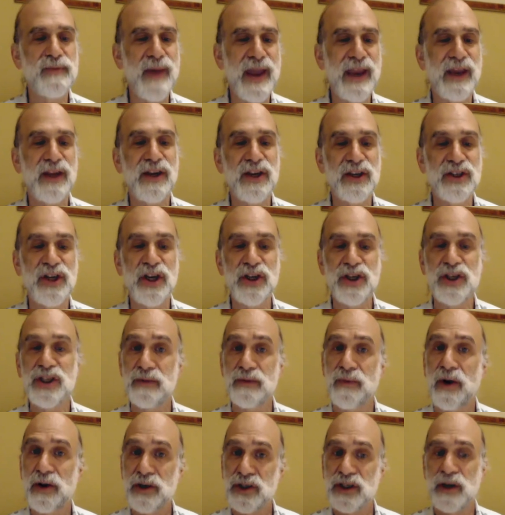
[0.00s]
making decisions
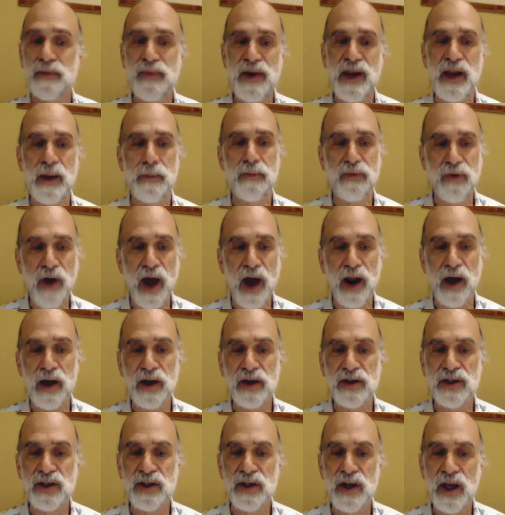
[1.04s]
amongst competing
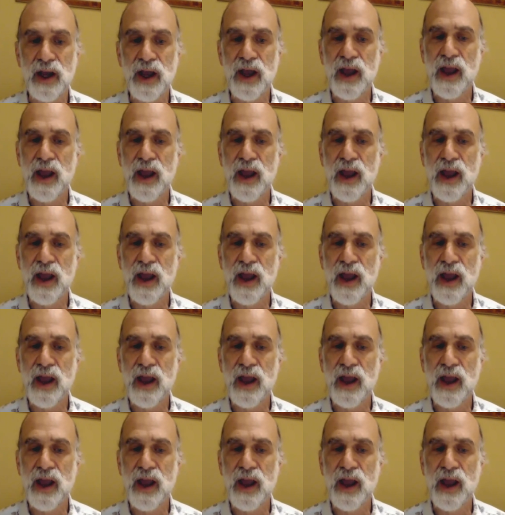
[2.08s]
products,